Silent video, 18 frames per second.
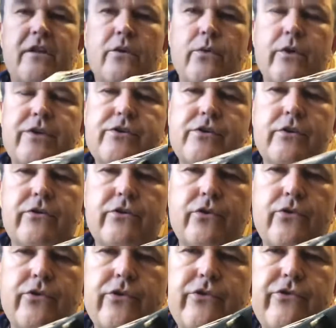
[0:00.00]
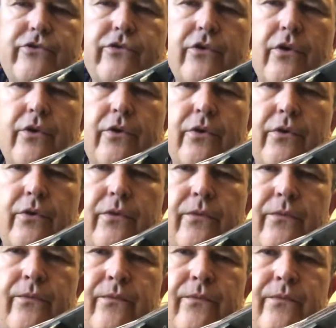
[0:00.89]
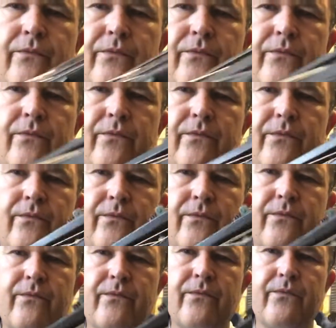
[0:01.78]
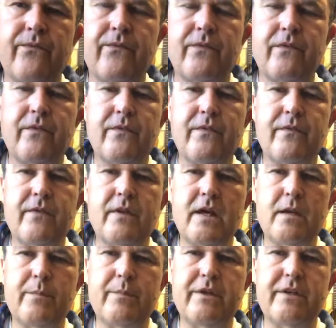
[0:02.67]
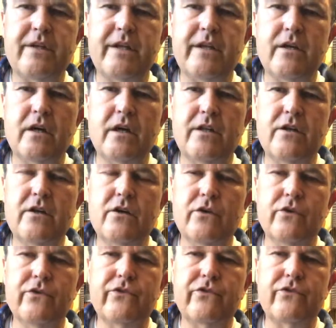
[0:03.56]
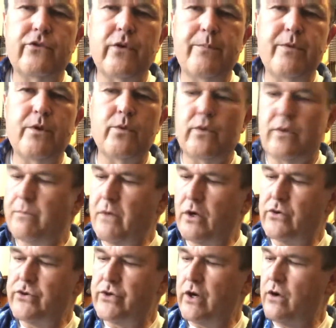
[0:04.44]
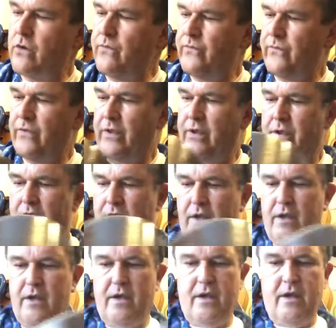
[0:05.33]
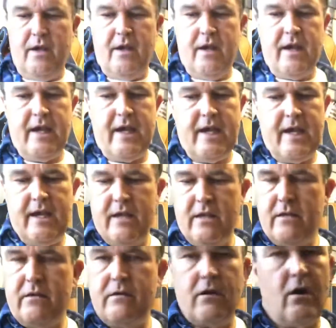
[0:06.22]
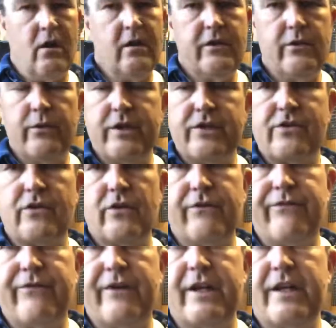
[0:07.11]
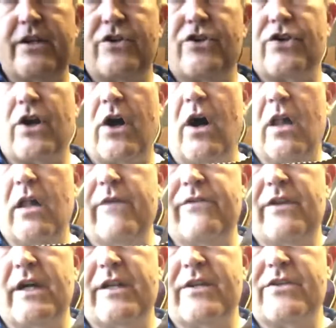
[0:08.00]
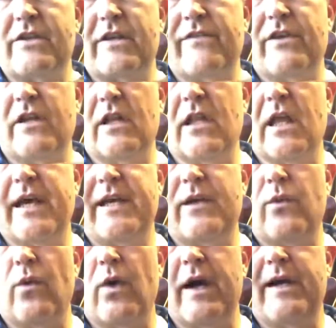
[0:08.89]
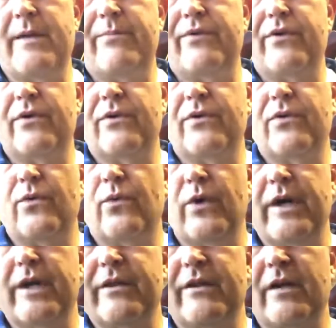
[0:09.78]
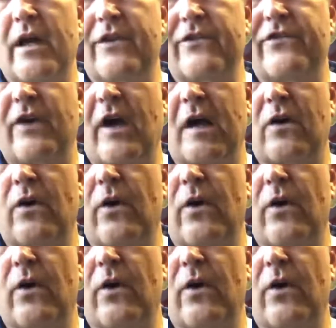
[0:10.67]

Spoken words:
the original tuners. A lot of patina on those, dripping with mojo. And all the original finish, all I've done is give it a light wipe with gunstock